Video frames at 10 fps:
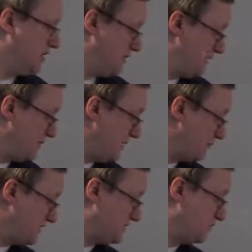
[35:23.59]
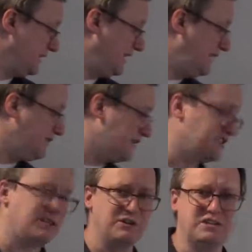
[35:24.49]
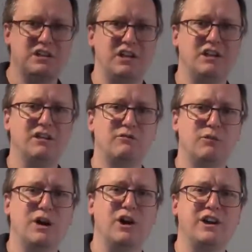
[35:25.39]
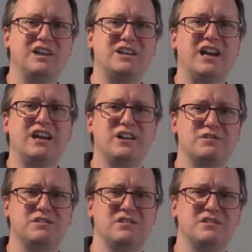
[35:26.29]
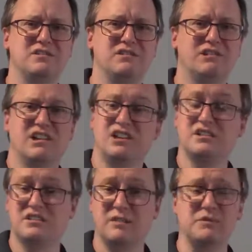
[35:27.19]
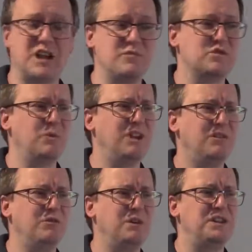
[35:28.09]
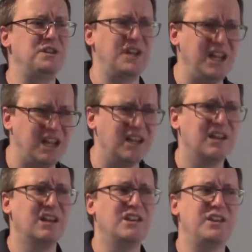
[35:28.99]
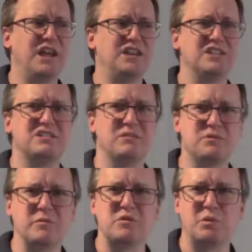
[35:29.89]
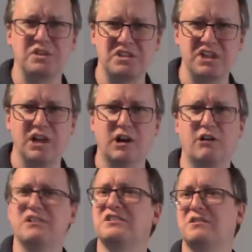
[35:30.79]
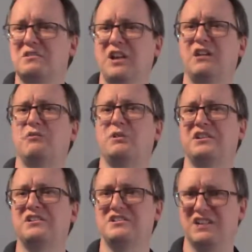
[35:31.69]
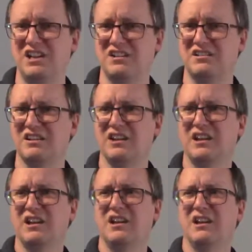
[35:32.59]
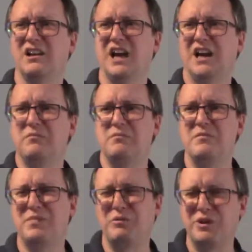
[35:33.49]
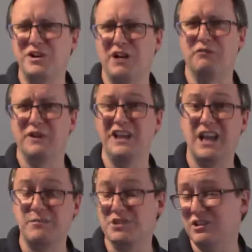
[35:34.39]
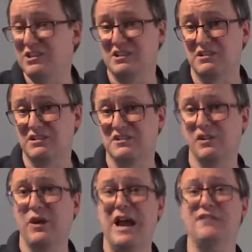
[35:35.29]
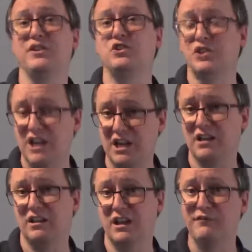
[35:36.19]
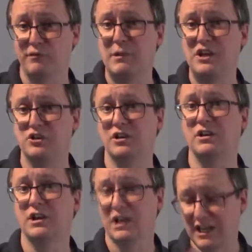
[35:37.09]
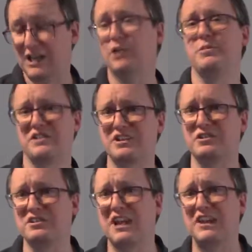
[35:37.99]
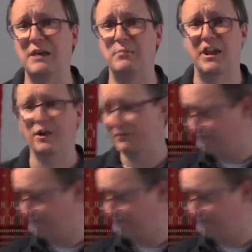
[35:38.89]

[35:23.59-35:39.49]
they might want to relieve uncertainty regarding diagnosis. And sometimes we think that the symptoms we're seeing are associated with a disease, but we're not really absolutely certain. So having genetic information can help us understand that better.